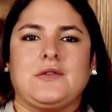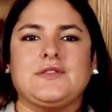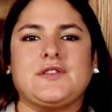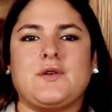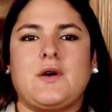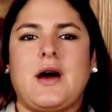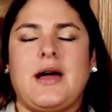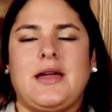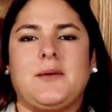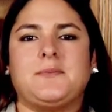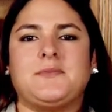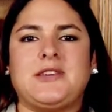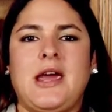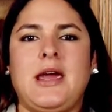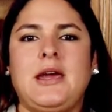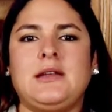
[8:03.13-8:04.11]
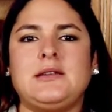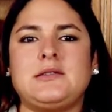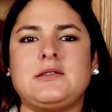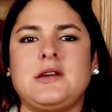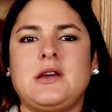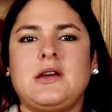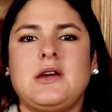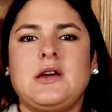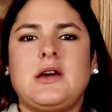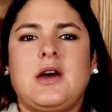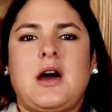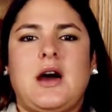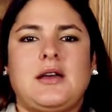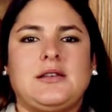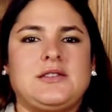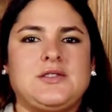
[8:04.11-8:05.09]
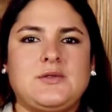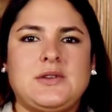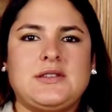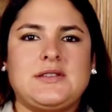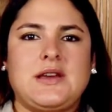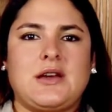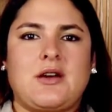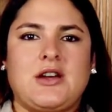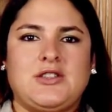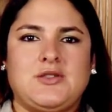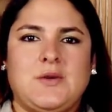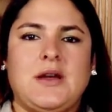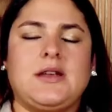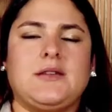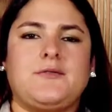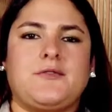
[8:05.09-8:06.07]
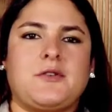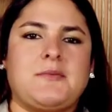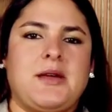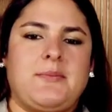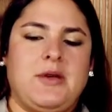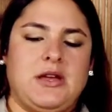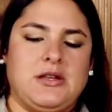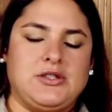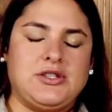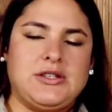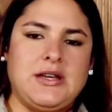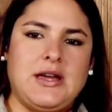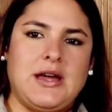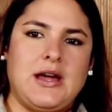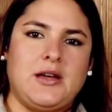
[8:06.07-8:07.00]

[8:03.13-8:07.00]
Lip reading: So I obtained, as soon as I graduated from my PhD,